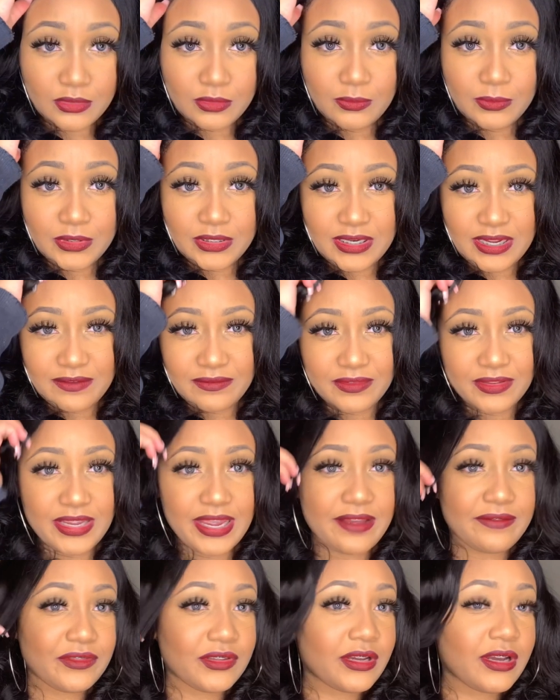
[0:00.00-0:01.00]
would definitely
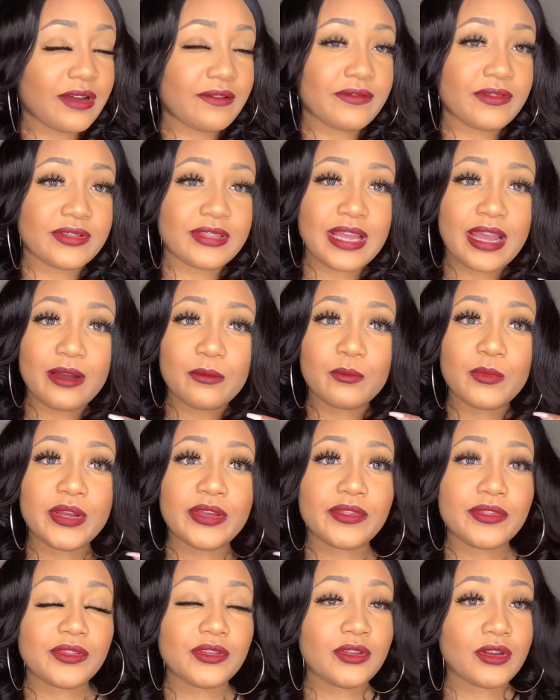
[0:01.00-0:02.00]
have to cover that
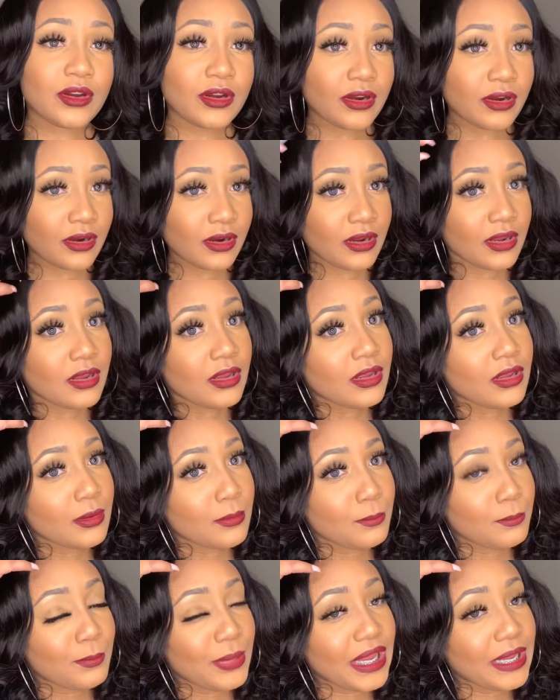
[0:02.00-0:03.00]
with your
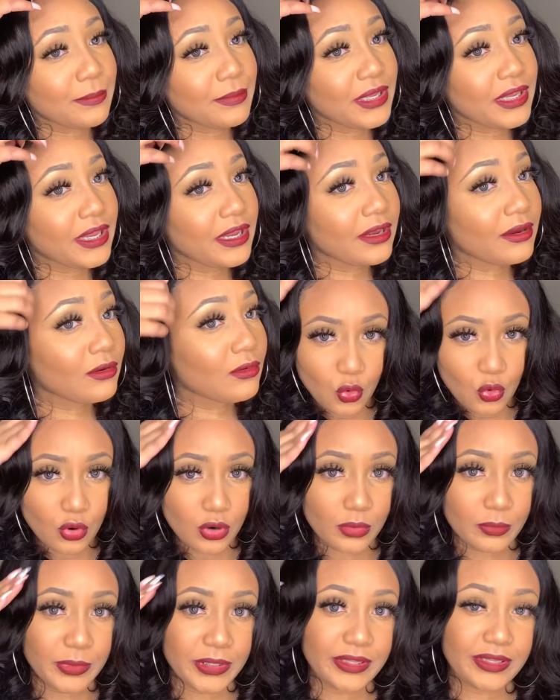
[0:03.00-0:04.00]
baby hair
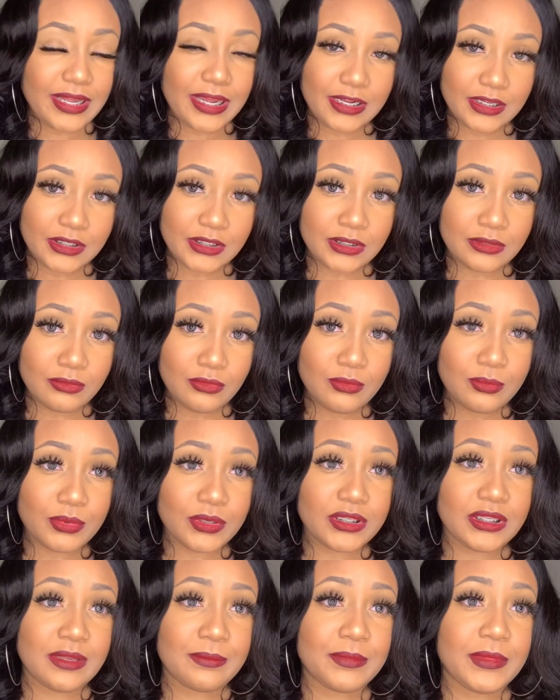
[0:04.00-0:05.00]
or with like a swoop
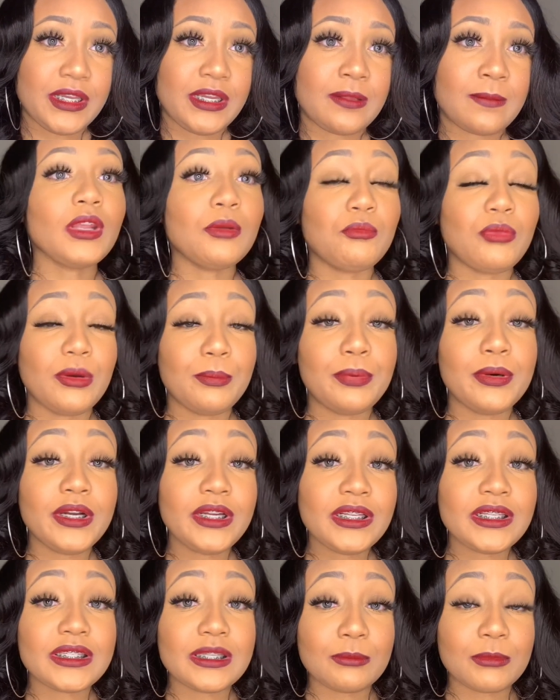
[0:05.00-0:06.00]
or something but
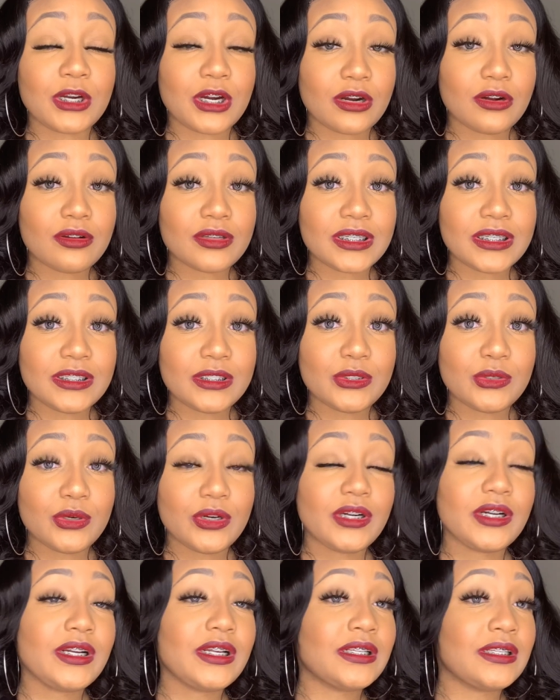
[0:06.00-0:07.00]
putting some curls into
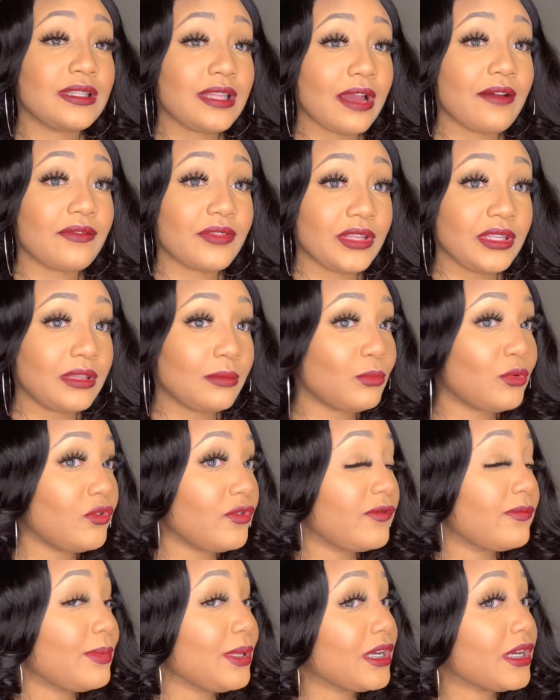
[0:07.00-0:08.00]
her is definitely the
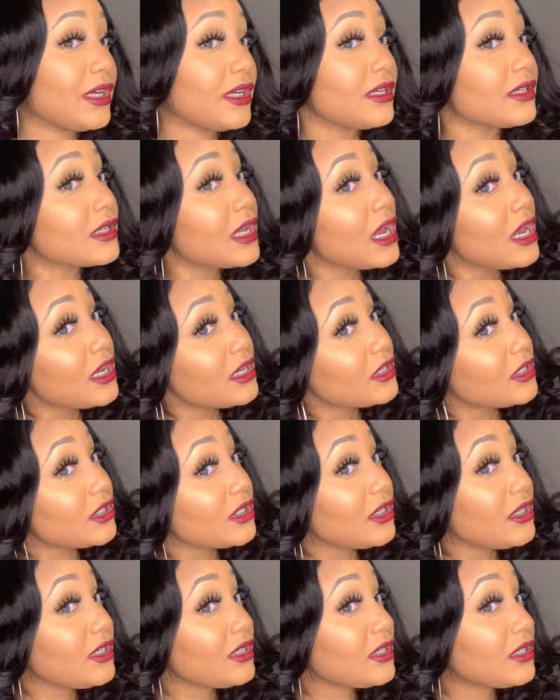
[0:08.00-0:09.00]
move because
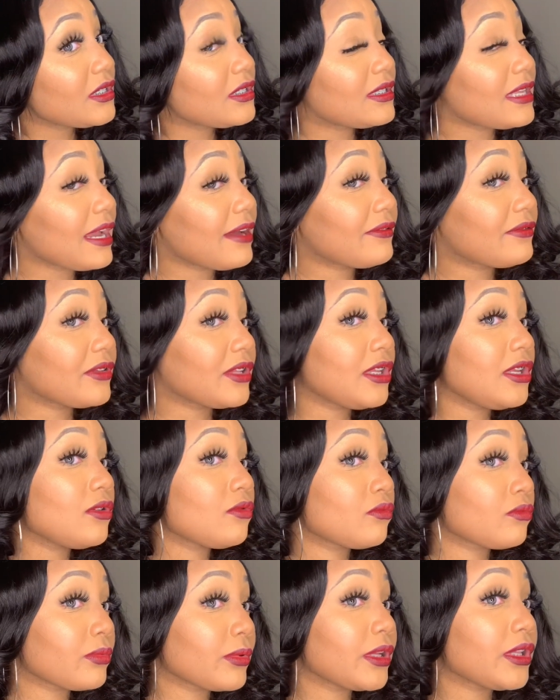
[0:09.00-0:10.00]
she is definitely
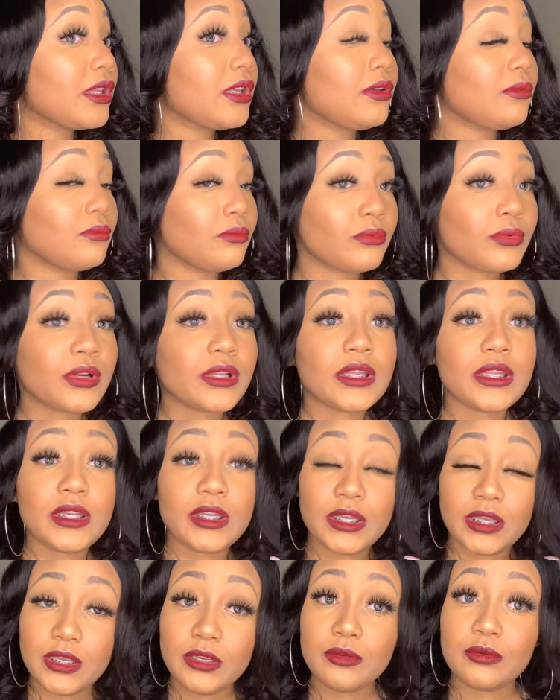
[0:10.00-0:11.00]
really really
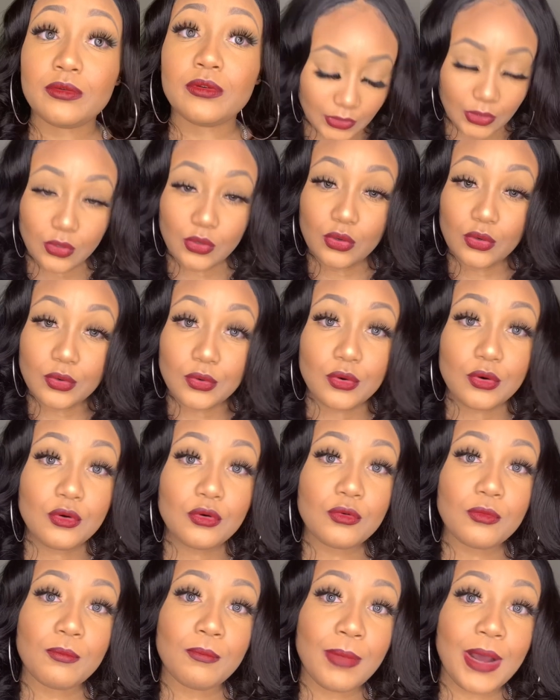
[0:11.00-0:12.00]
cute
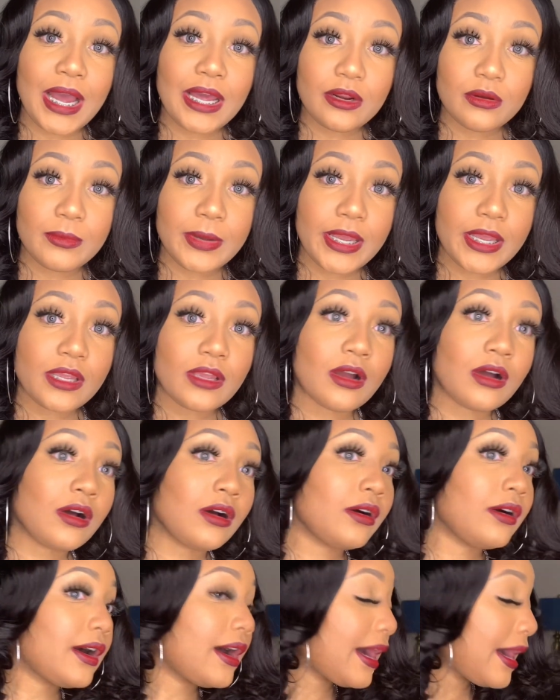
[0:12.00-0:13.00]
Oh, by the way,
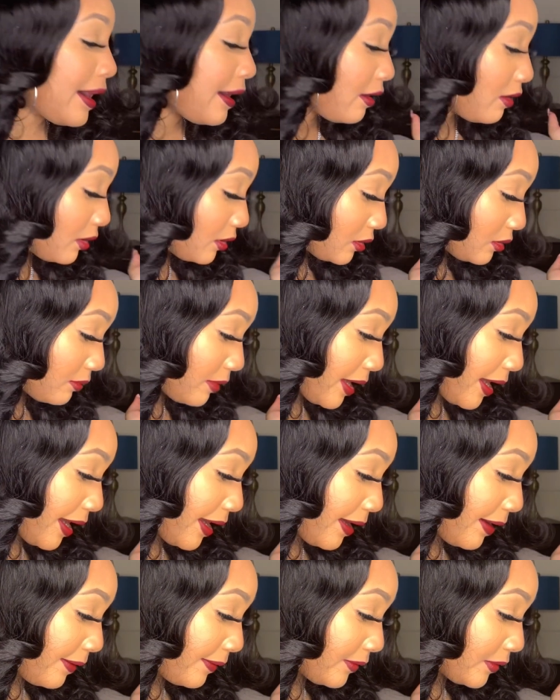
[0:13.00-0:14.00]
y'all, I also
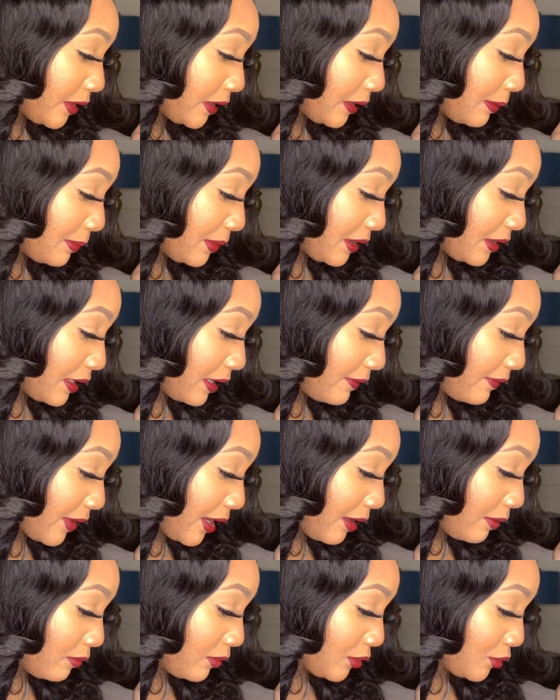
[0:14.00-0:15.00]
have some stuff
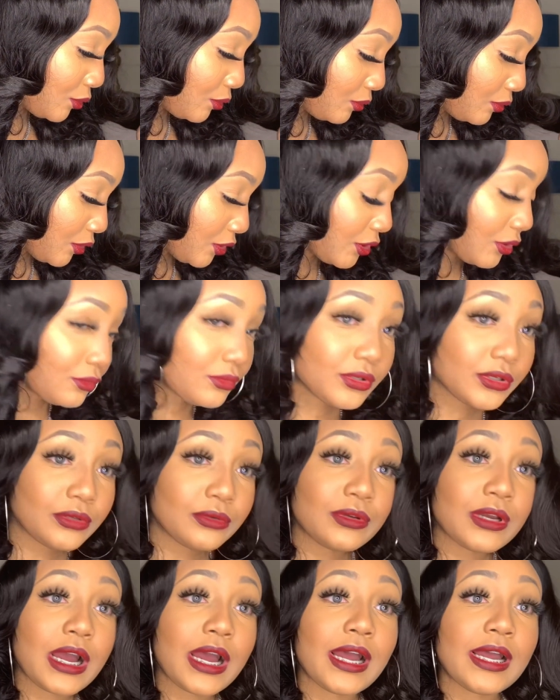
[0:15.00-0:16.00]
I want to show
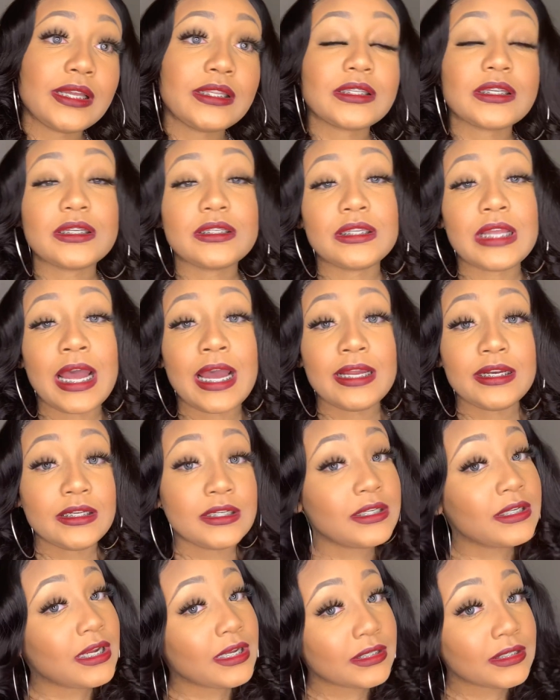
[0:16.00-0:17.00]
you guys because I
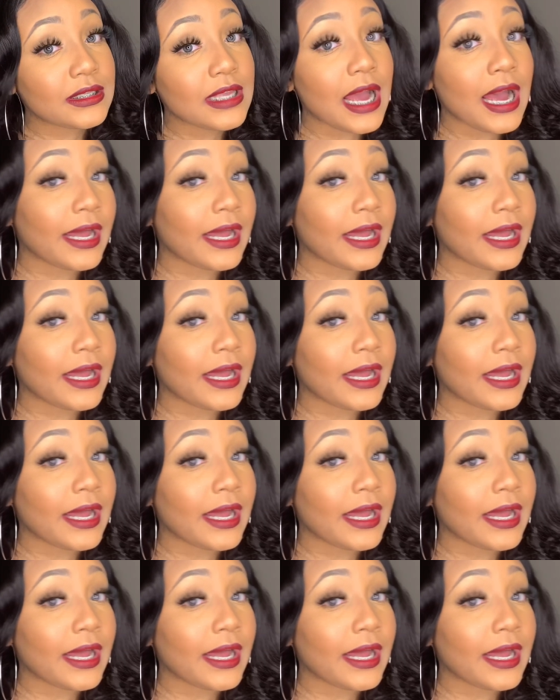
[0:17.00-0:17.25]
just got